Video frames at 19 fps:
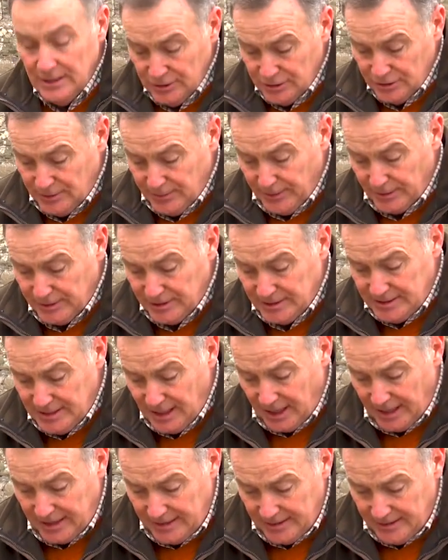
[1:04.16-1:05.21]
just to be able to
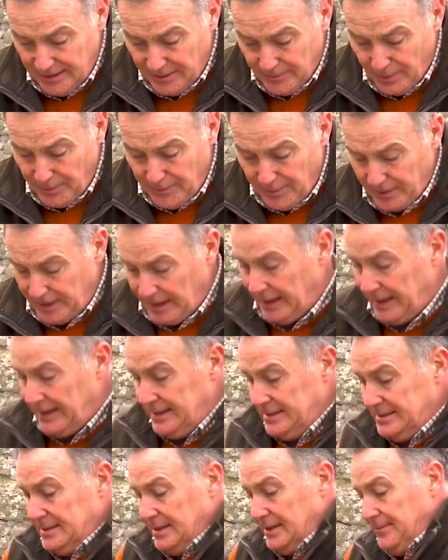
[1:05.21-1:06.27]
tighten them up
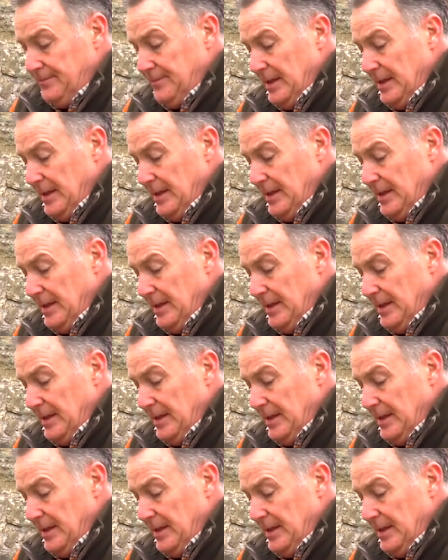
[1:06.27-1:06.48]
again. So